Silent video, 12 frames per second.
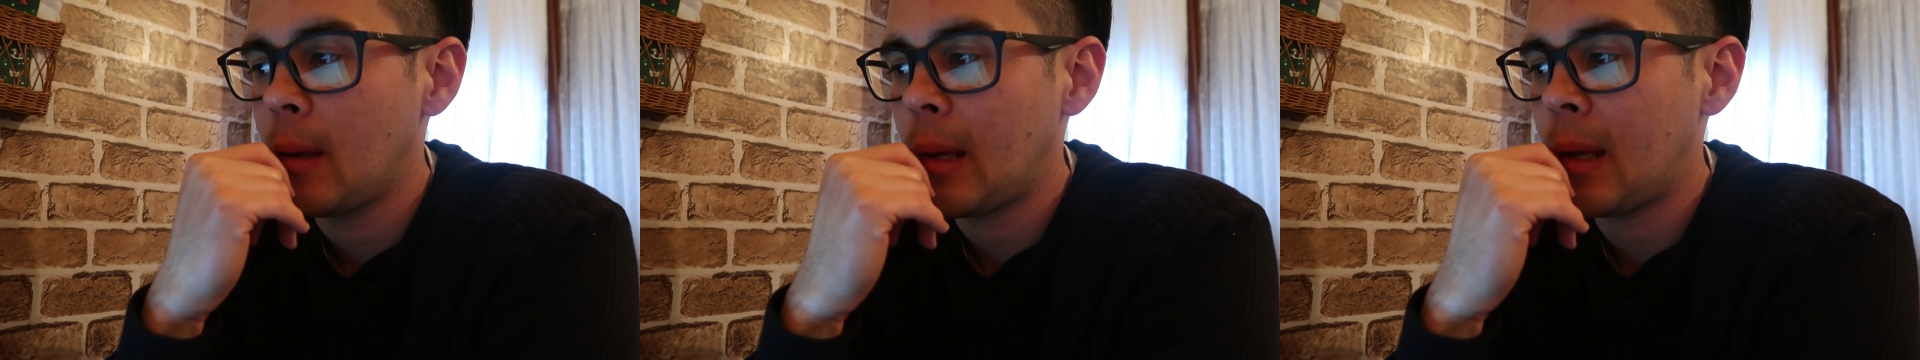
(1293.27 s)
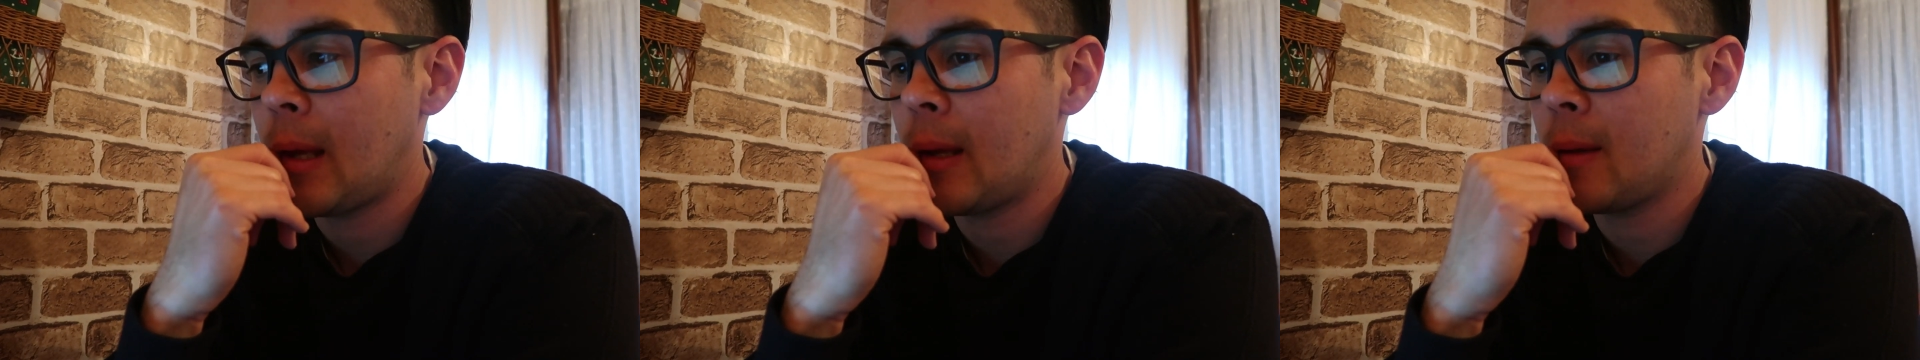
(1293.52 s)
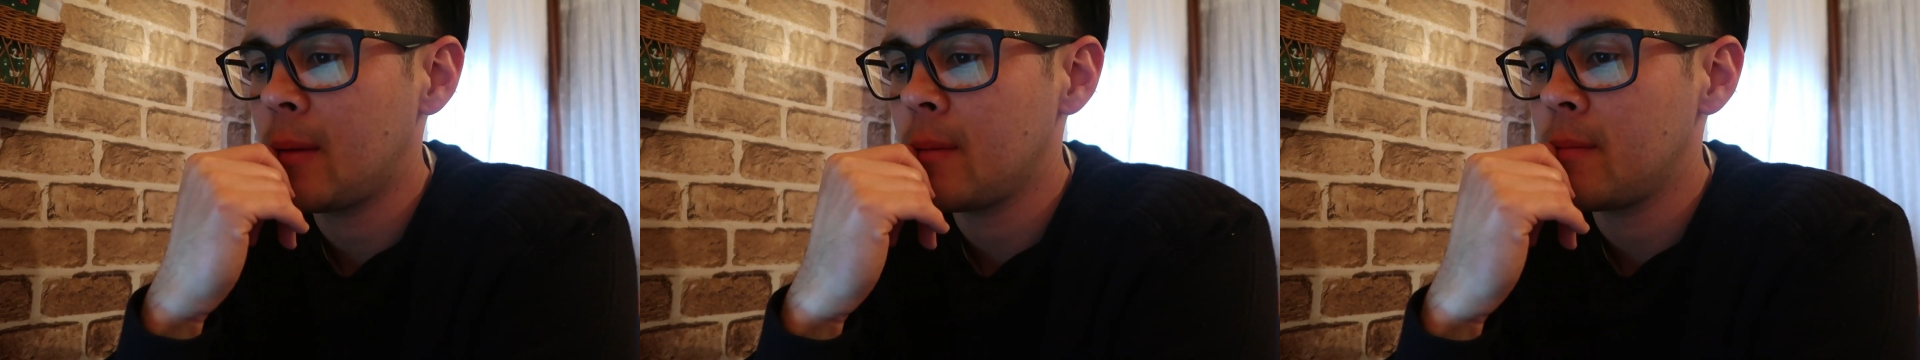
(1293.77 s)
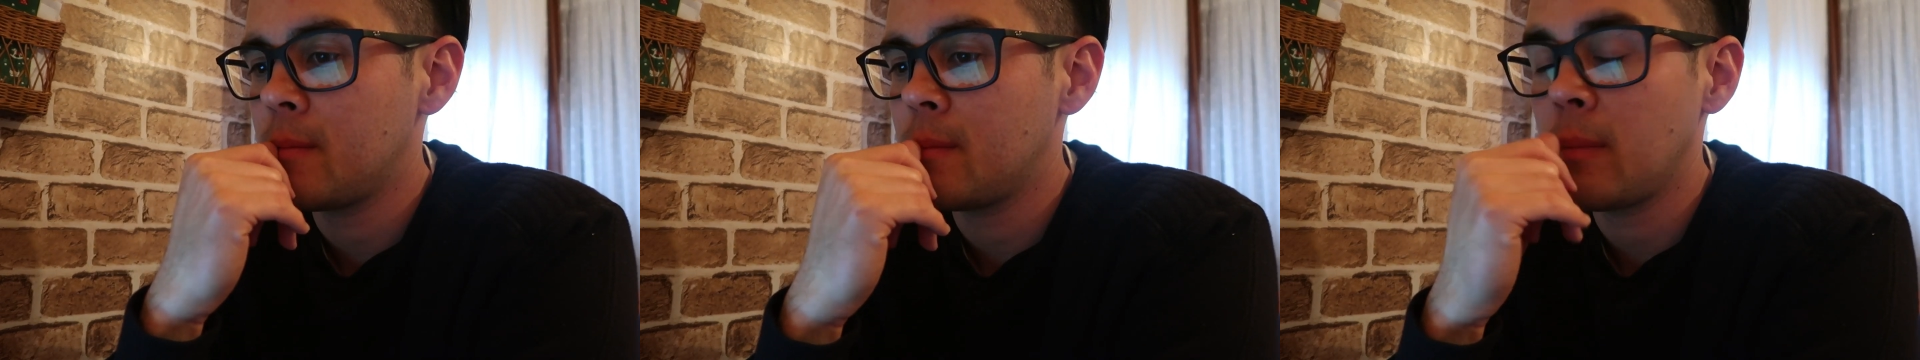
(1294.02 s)

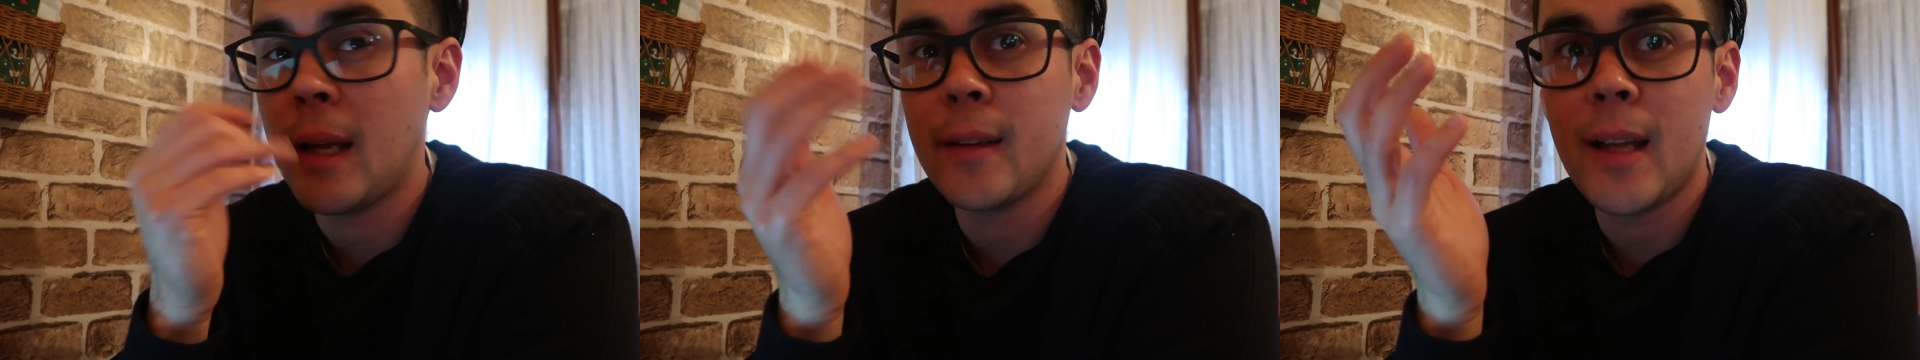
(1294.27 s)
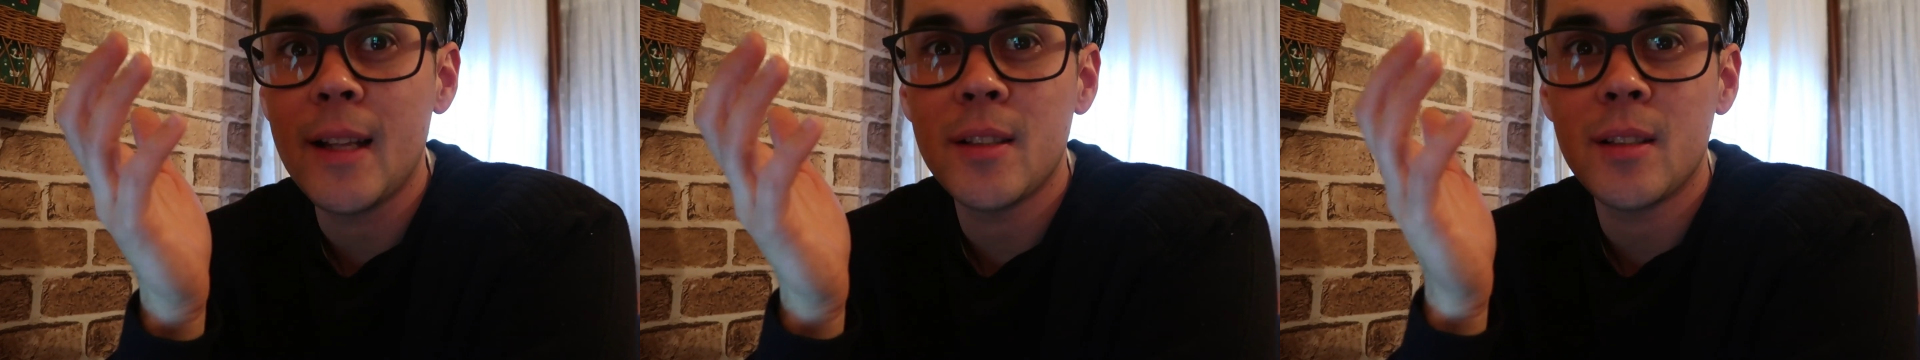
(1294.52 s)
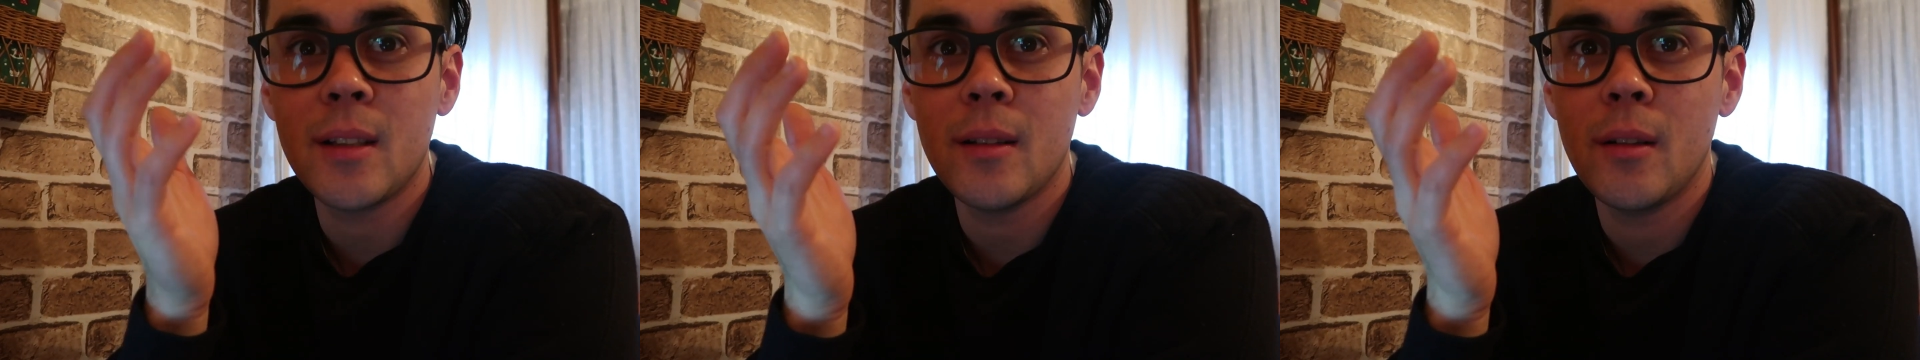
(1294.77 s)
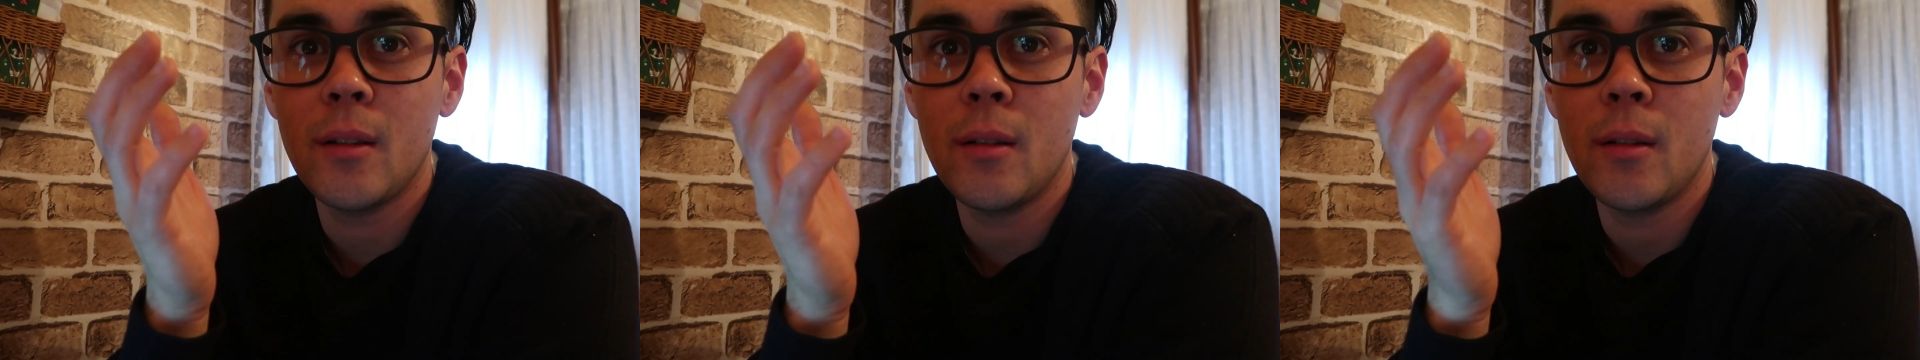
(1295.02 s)
and like that's
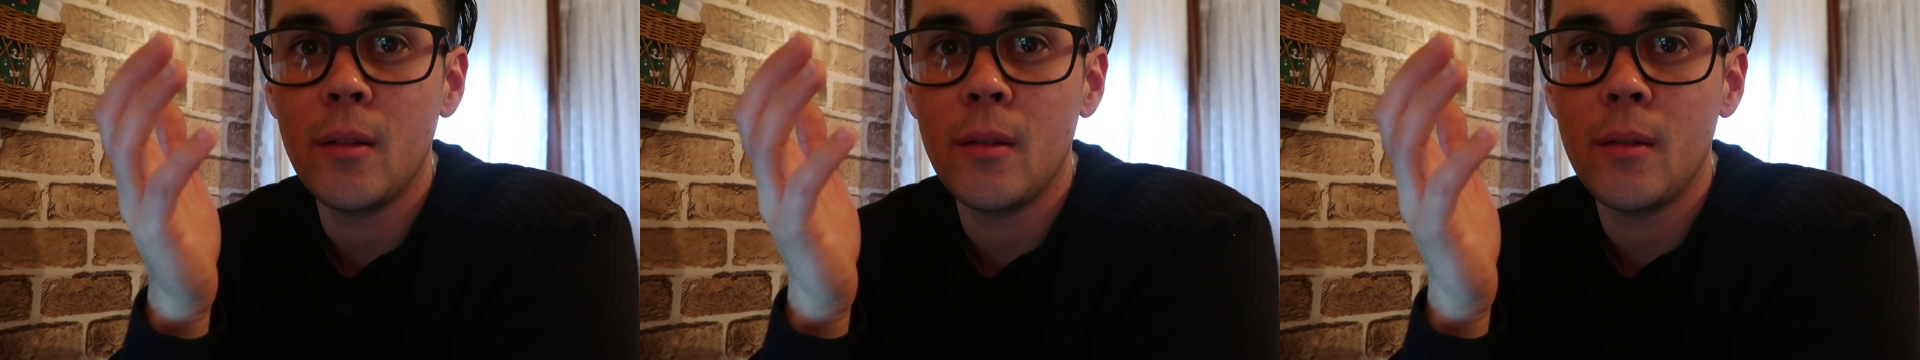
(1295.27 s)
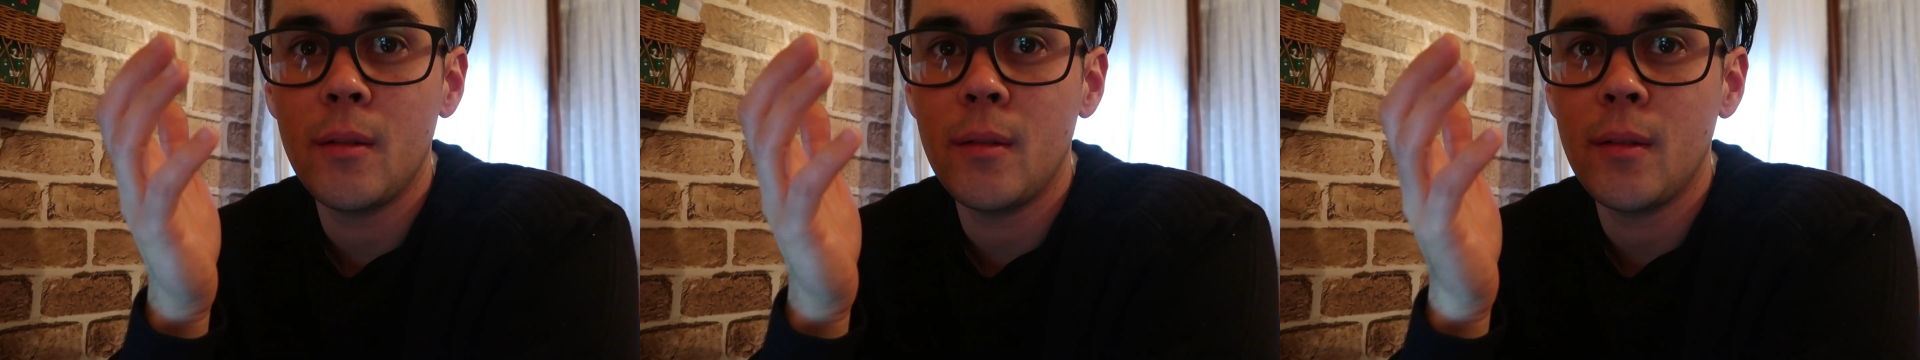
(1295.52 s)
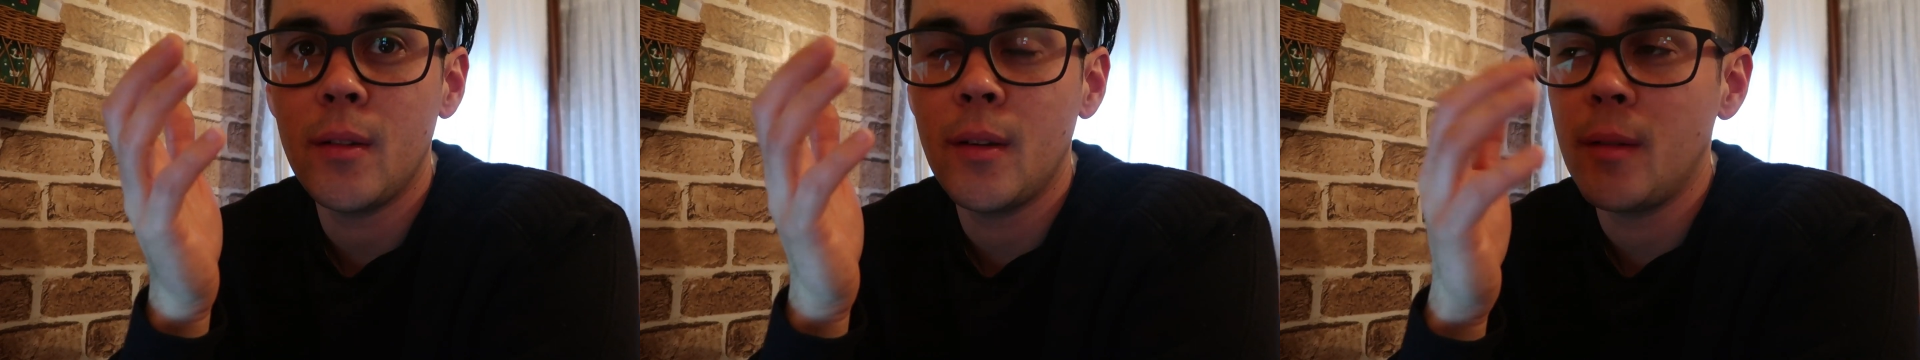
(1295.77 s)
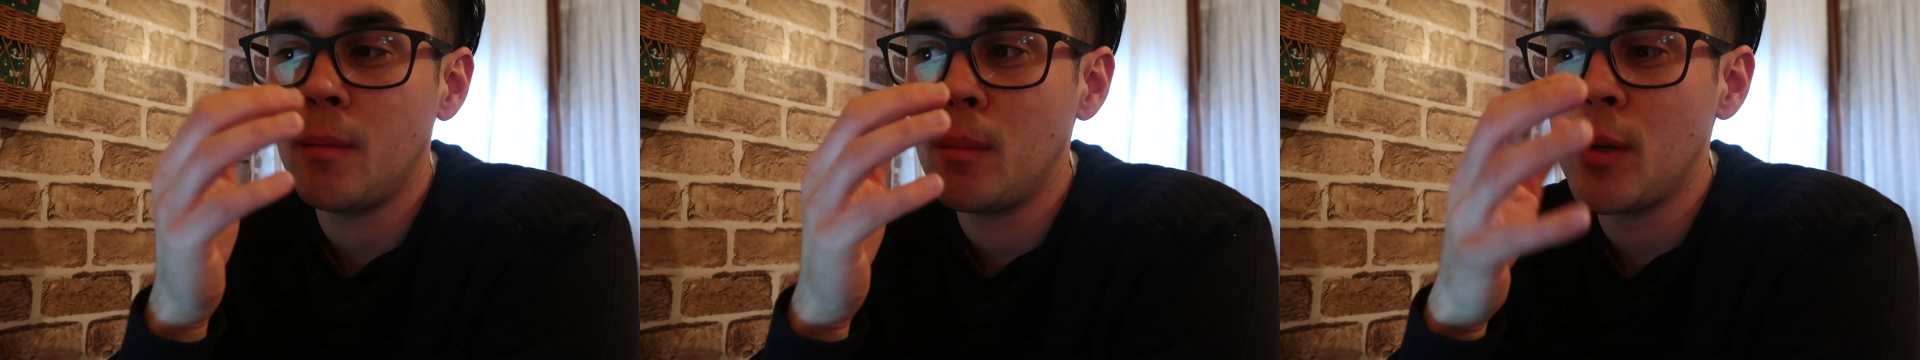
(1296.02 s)

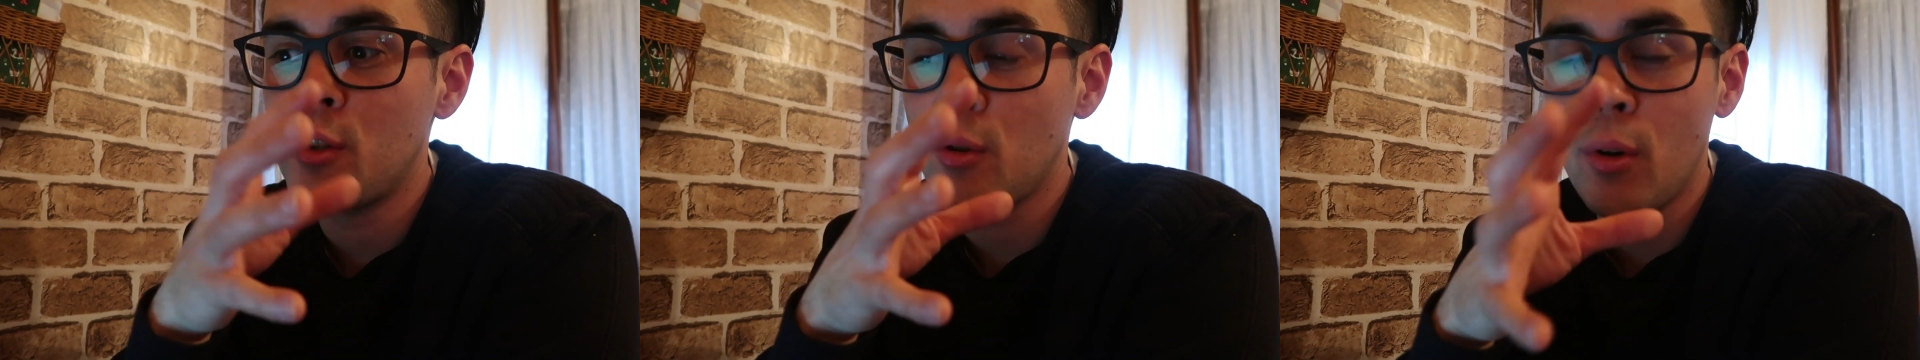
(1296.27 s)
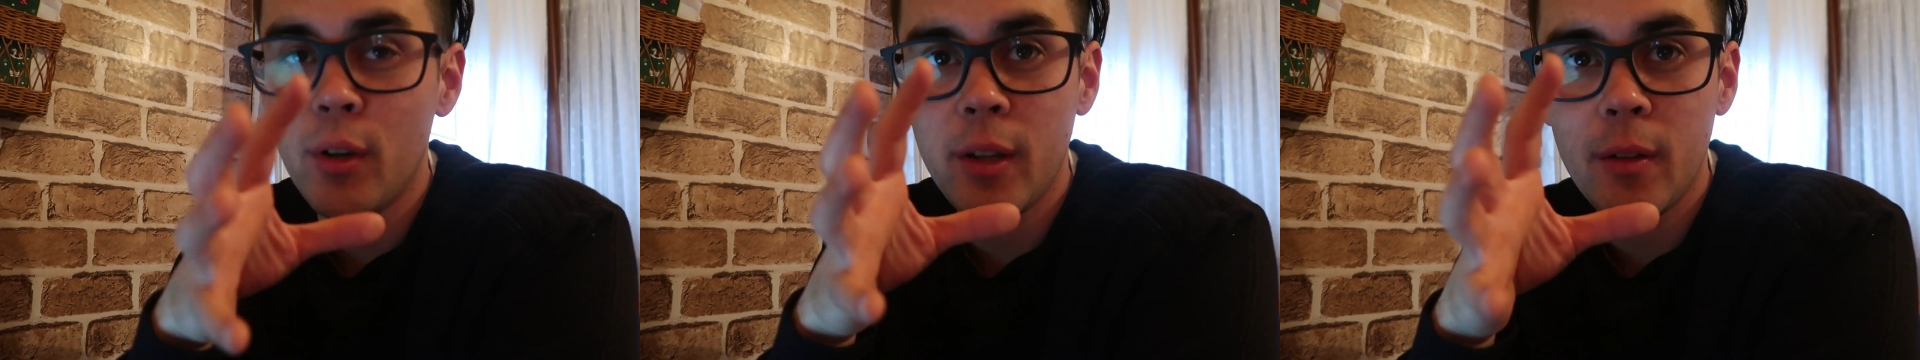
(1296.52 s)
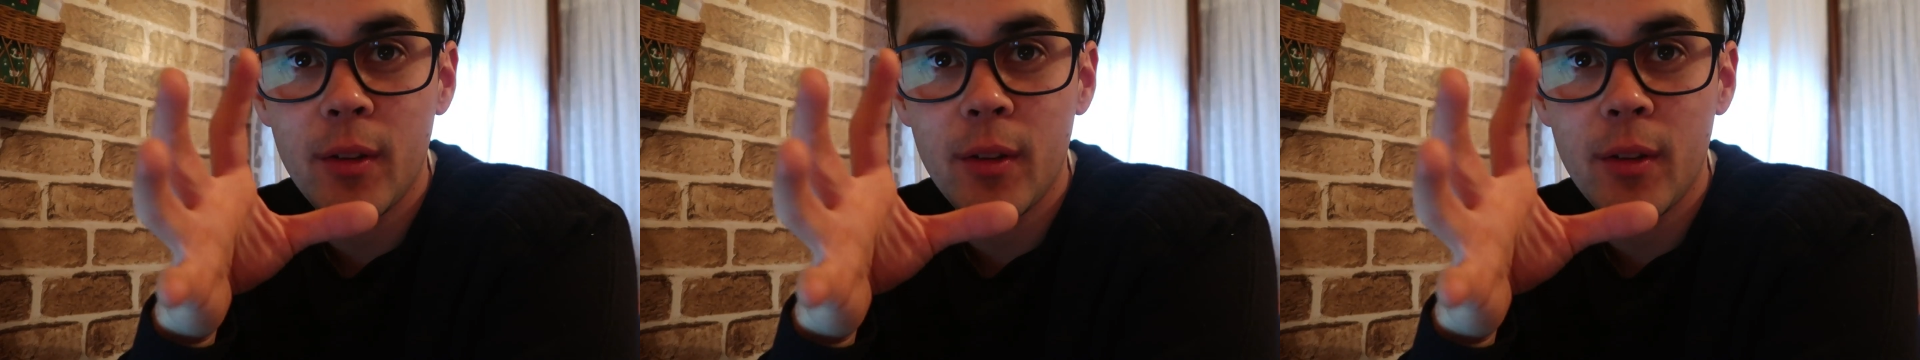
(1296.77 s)
majority